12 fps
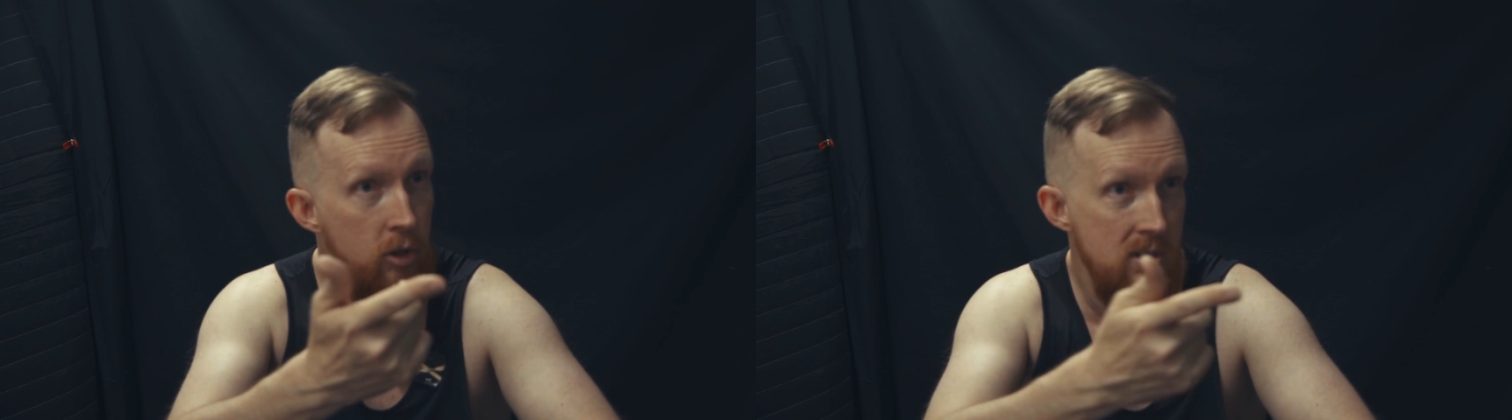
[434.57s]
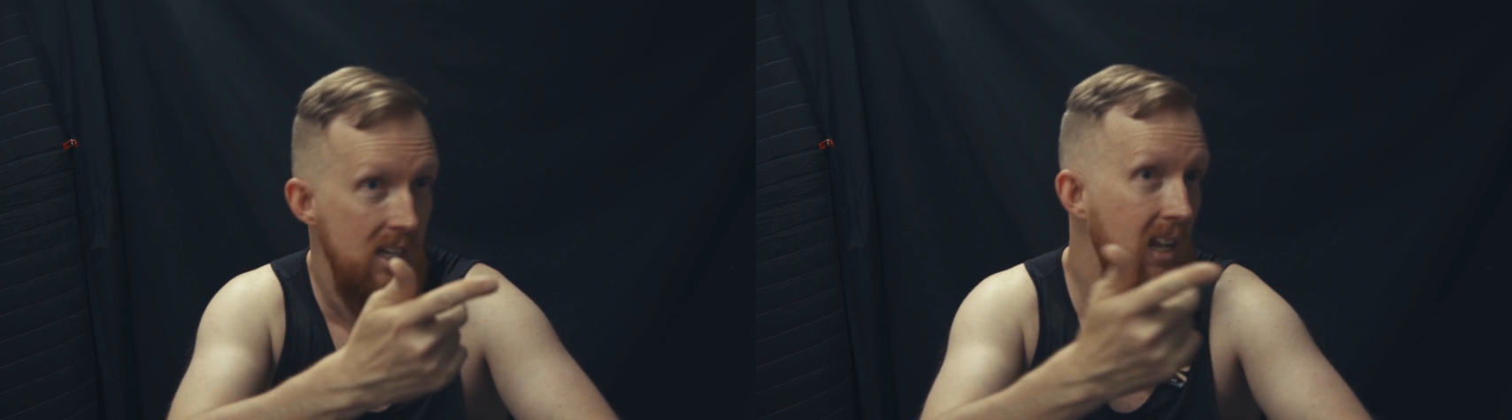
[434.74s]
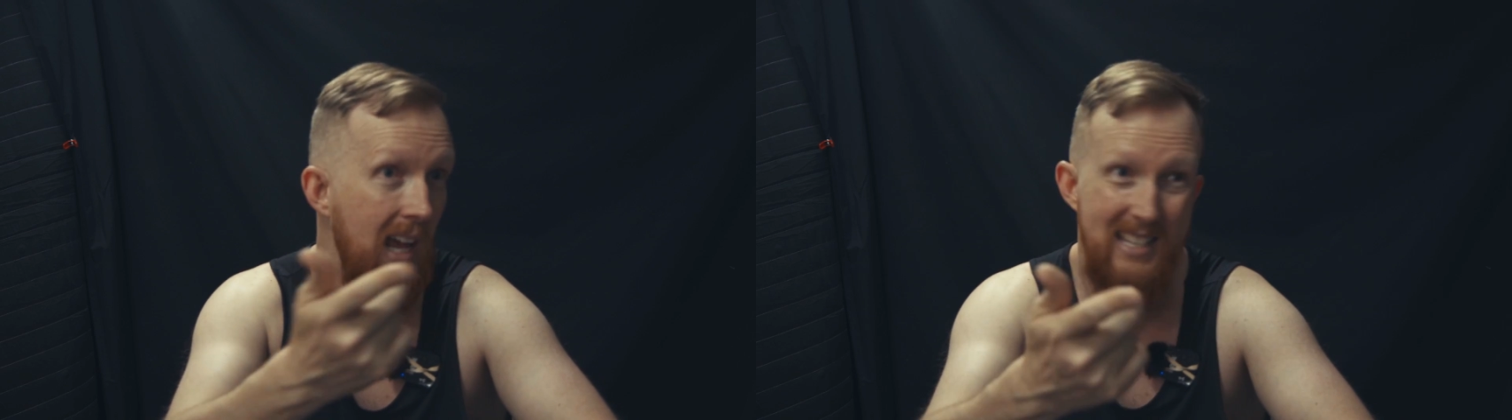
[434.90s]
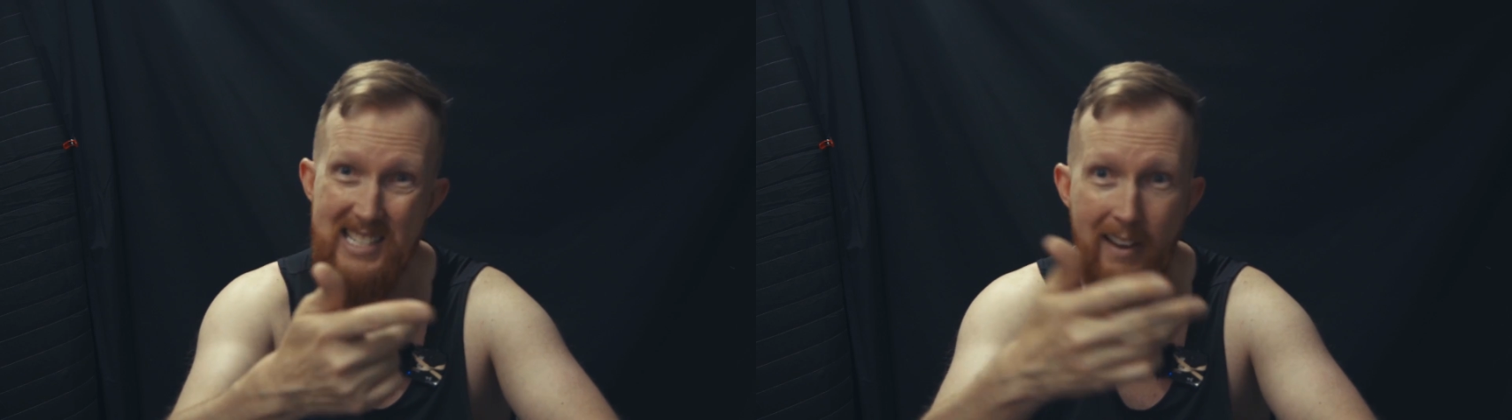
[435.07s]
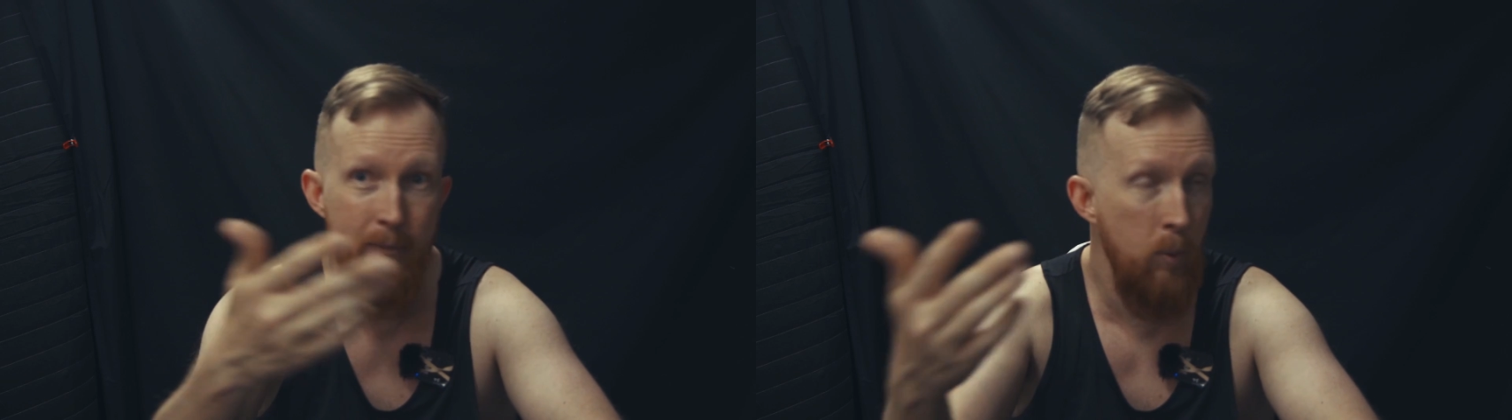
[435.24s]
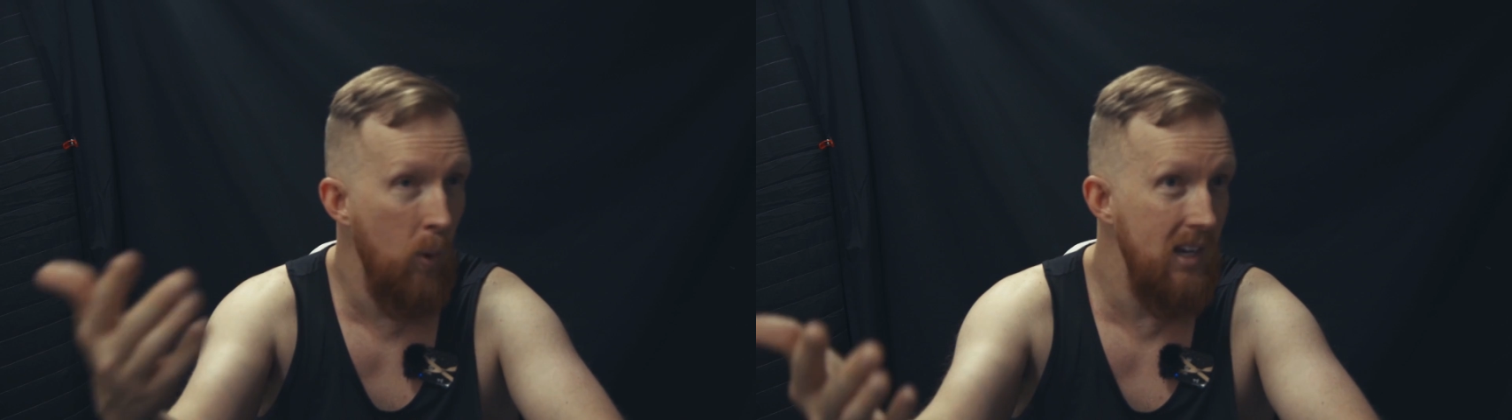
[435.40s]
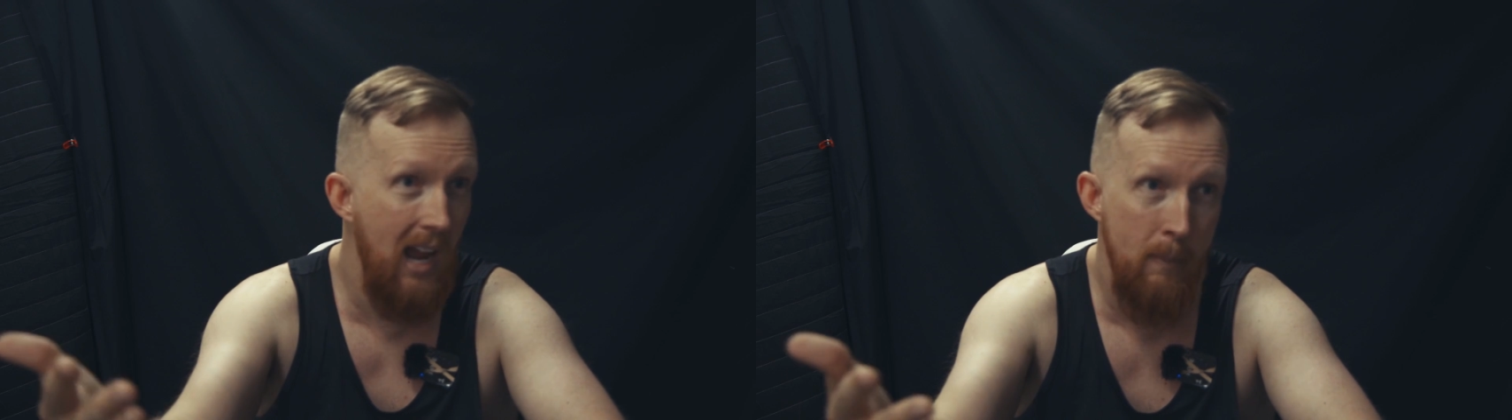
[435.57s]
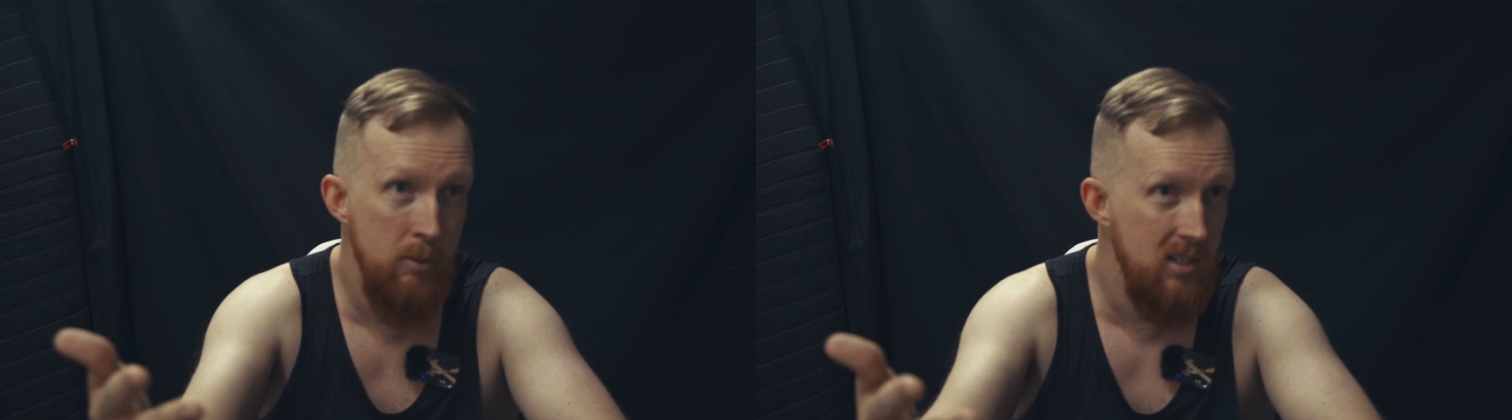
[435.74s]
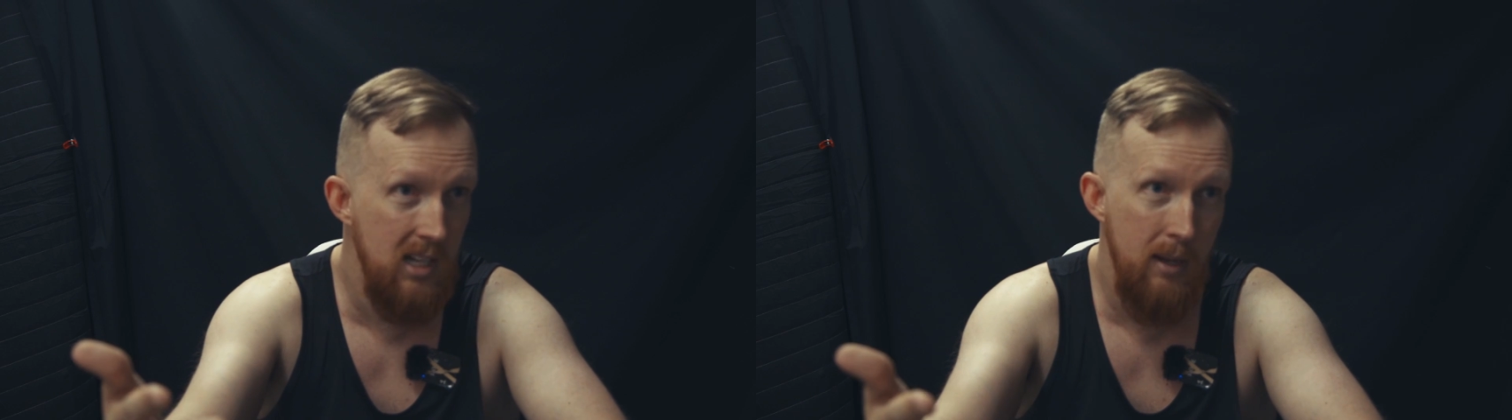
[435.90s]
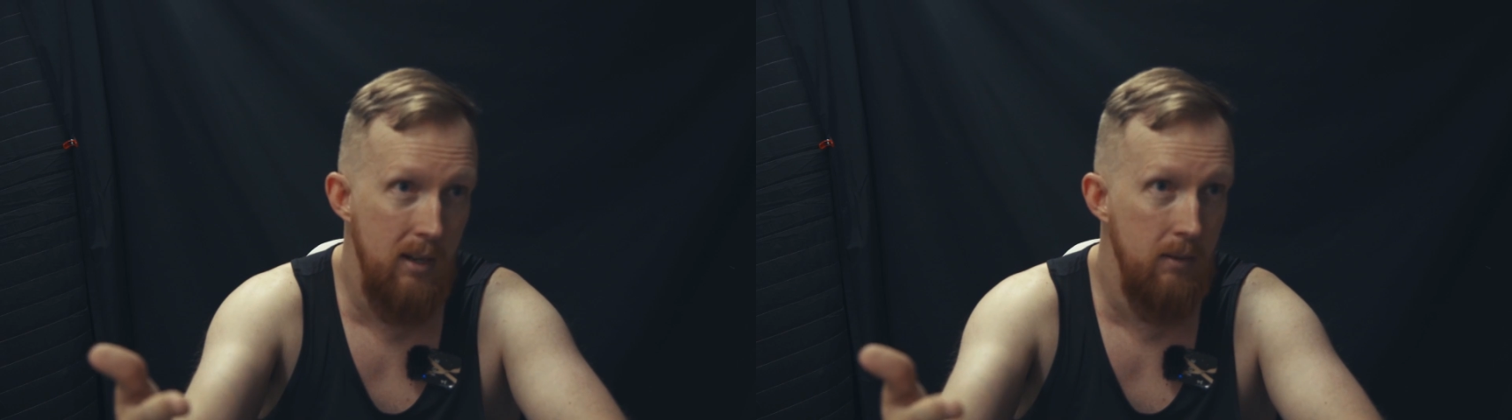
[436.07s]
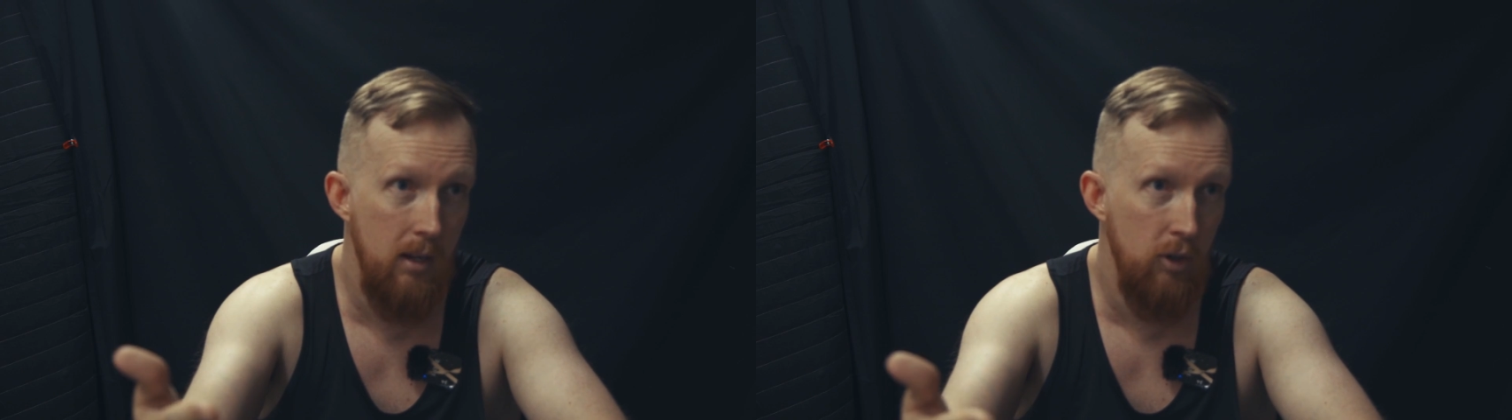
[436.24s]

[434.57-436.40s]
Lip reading: you've seen like 7.9%